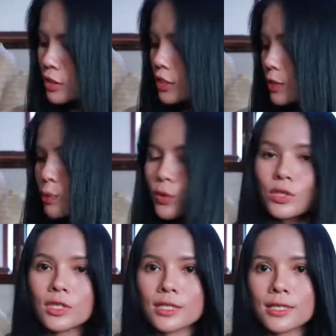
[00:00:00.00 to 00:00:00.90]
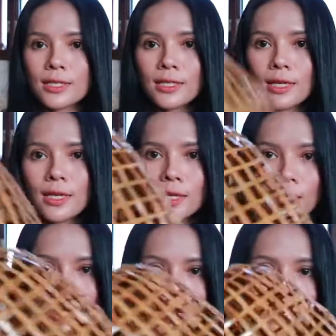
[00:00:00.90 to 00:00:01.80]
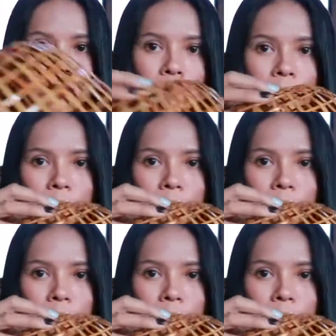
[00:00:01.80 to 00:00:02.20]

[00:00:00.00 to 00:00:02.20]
just put it here